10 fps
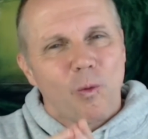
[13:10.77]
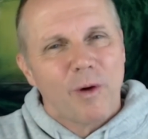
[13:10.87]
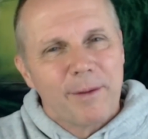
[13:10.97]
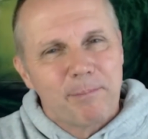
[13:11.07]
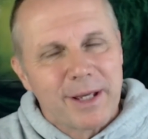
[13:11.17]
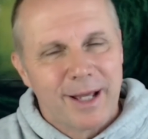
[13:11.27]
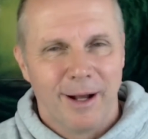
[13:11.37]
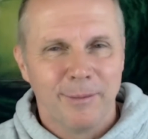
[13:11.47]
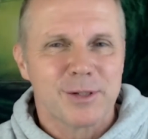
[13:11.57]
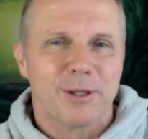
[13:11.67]
It
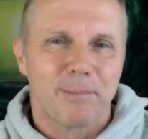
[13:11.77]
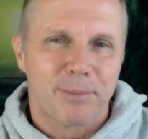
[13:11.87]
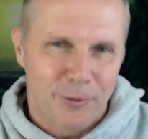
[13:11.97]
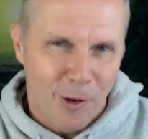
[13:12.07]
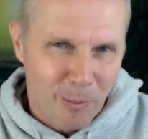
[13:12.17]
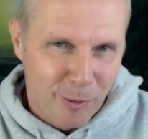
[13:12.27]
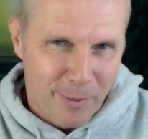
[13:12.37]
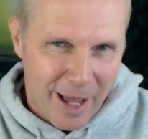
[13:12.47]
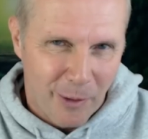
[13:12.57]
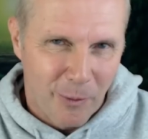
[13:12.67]
becomes the problem,
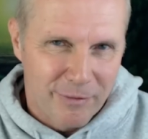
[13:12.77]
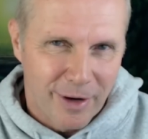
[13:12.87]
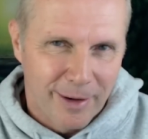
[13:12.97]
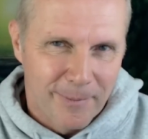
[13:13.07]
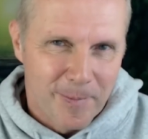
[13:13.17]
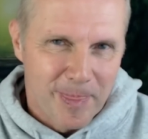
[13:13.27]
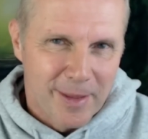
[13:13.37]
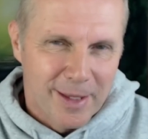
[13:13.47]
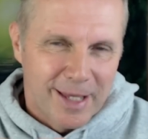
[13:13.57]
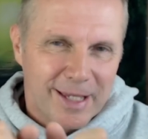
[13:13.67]
however,
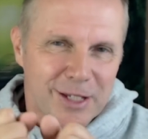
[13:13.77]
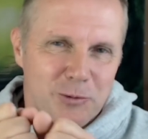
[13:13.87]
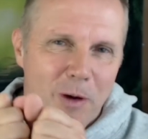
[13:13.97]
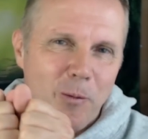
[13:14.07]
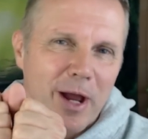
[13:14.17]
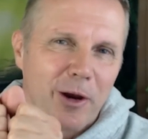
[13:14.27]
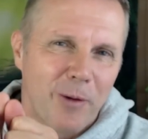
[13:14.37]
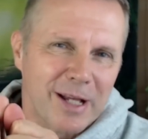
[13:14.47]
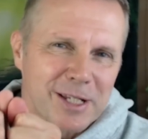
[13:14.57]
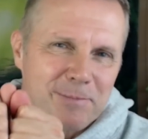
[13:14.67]
is when we're
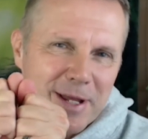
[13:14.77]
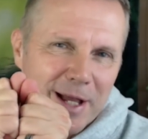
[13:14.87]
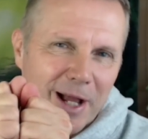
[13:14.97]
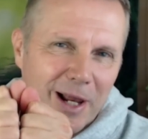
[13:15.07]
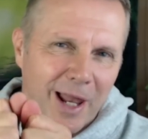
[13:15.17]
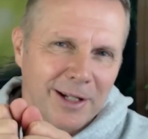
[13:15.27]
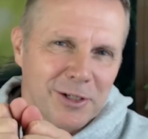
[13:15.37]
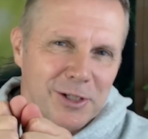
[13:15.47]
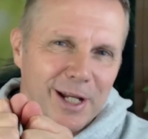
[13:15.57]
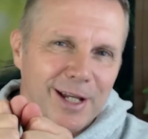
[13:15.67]
grasping and
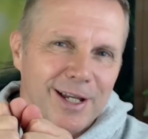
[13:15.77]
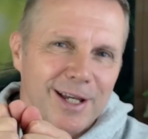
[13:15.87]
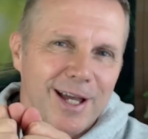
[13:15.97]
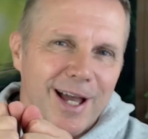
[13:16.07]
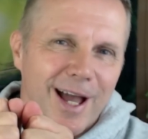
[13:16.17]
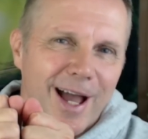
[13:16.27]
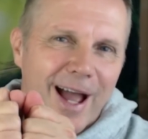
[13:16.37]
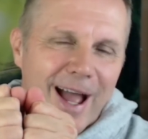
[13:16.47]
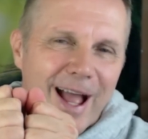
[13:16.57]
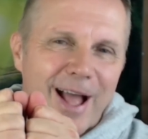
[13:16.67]
clutching,
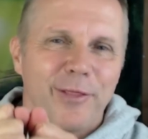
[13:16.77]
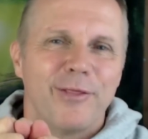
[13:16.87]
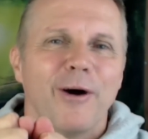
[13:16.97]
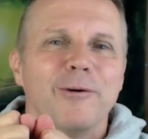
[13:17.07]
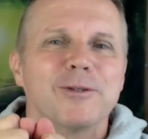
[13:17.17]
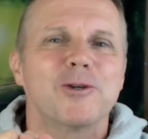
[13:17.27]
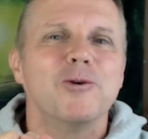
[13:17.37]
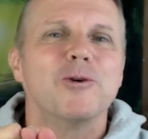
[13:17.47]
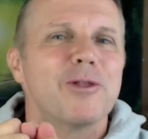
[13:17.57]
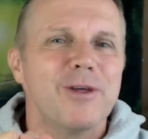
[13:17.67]
and those
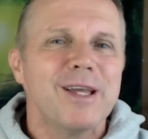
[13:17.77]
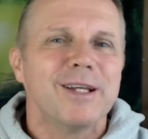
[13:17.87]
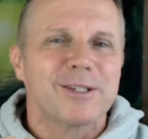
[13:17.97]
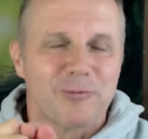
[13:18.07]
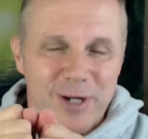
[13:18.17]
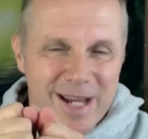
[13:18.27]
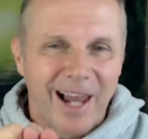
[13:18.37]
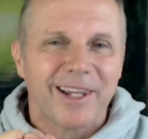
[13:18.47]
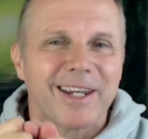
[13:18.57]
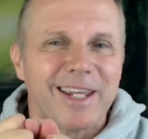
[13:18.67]
good things,
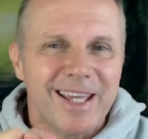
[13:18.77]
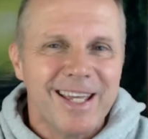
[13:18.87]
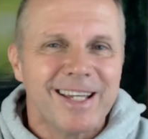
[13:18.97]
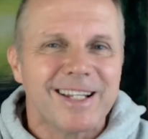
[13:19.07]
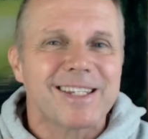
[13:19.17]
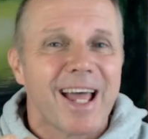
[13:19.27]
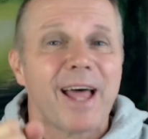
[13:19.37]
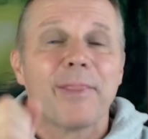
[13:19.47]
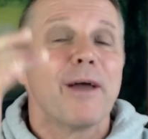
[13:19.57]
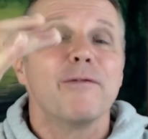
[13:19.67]
reality hits,
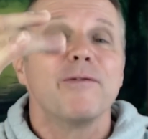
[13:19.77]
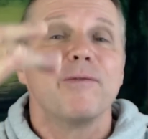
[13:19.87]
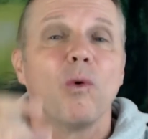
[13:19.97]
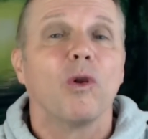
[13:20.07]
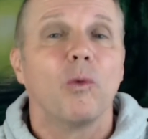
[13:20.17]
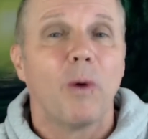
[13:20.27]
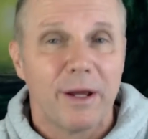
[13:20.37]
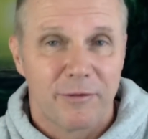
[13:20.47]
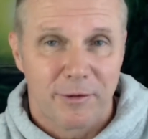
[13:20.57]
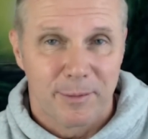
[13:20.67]
and they fall away
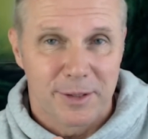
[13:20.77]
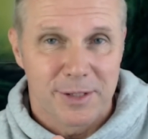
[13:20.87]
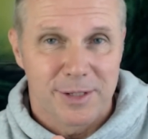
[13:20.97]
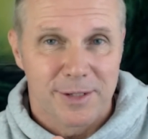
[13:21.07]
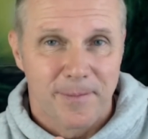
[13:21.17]
from us.